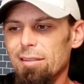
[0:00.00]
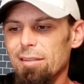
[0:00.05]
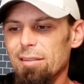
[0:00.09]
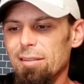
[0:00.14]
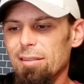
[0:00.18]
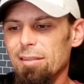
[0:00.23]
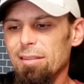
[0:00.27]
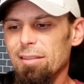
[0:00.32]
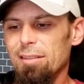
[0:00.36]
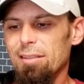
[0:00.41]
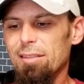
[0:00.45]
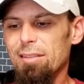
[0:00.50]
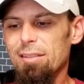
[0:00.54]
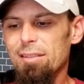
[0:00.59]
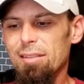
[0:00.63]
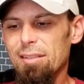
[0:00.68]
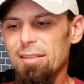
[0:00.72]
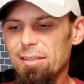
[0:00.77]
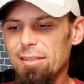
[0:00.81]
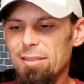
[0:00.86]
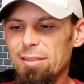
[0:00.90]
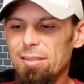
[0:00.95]
This
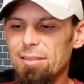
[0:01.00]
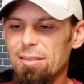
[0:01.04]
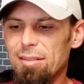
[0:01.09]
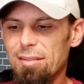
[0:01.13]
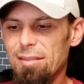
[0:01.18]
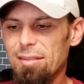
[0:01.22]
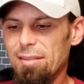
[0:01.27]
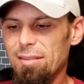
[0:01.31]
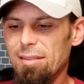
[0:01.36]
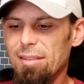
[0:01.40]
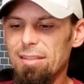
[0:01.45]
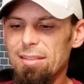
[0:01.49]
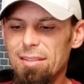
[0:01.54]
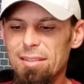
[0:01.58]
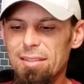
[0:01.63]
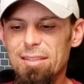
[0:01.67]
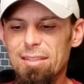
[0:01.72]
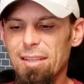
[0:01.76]
has